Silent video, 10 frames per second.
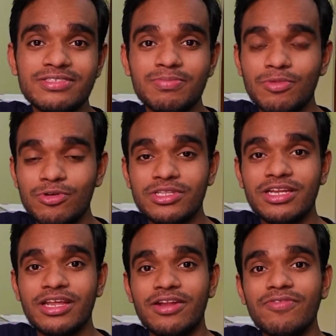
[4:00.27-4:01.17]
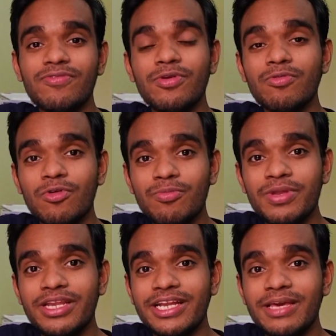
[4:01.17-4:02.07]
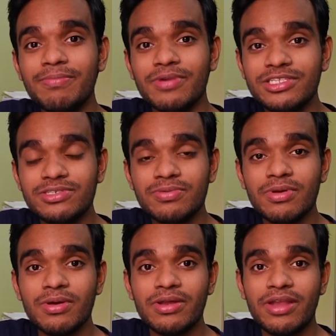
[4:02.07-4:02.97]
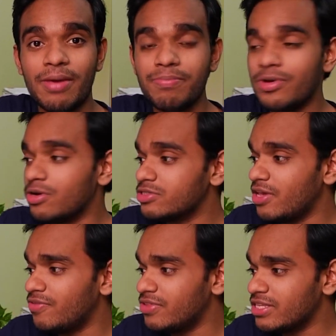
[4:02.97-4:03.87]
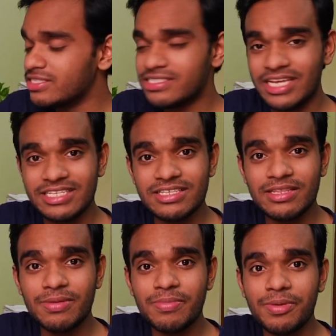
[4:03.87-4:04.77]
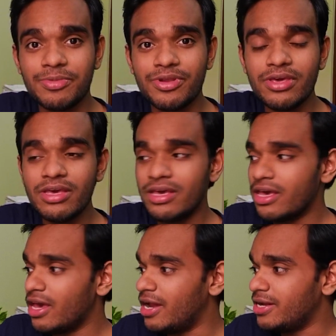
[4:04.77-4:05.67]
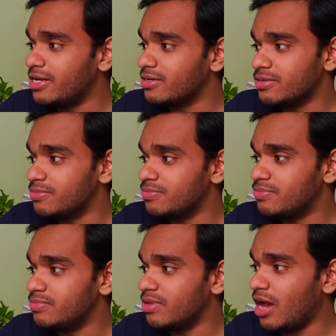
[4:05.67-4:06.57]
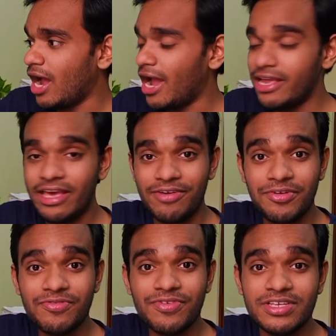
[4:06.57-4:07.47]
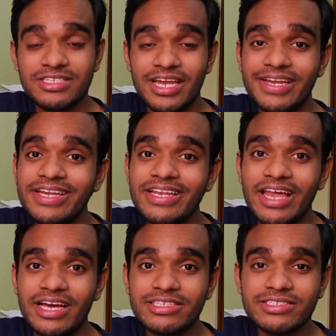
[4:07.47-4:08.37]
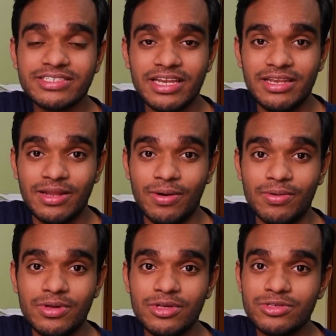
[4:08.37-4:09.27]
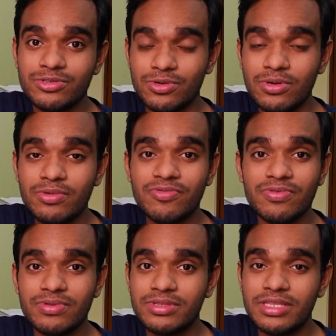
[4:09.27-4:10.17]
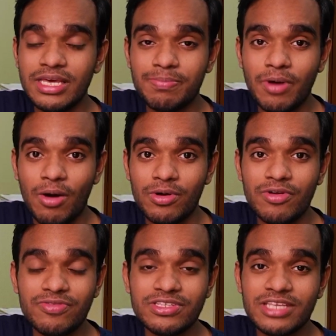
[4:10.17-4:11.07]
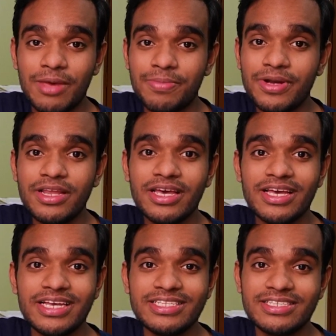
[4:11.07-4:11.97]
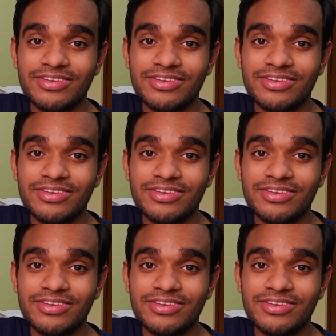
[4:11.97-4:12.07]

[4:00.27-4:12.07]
is more than enough. You won't be needing much RAM because everything stays in the memory, and I haven't faced any lags till now. So the power of this iPad is